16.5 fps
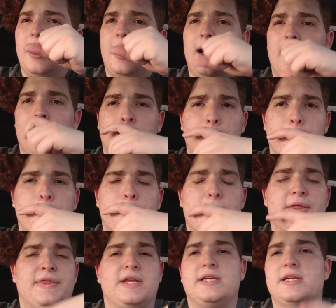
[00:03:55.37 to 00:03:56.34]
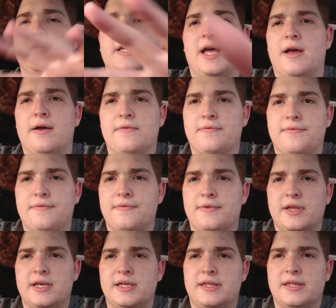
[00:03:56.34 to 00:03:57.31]
But they didn't have
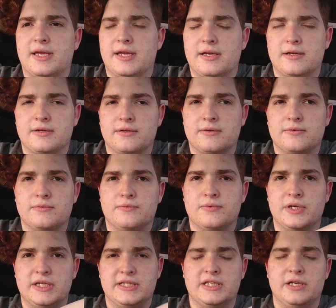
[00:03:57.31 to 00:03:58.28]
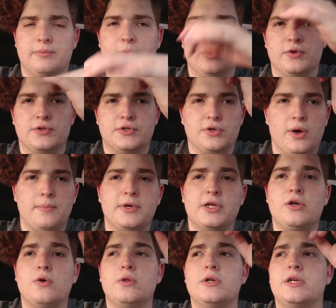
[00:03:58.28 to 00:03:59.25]
anything reasonable. So I'm
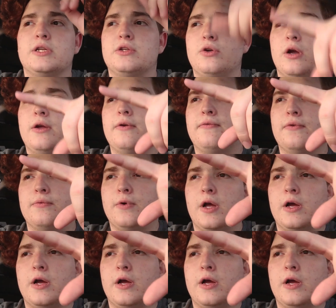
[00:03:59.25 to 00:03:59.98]
gonna go look at Target for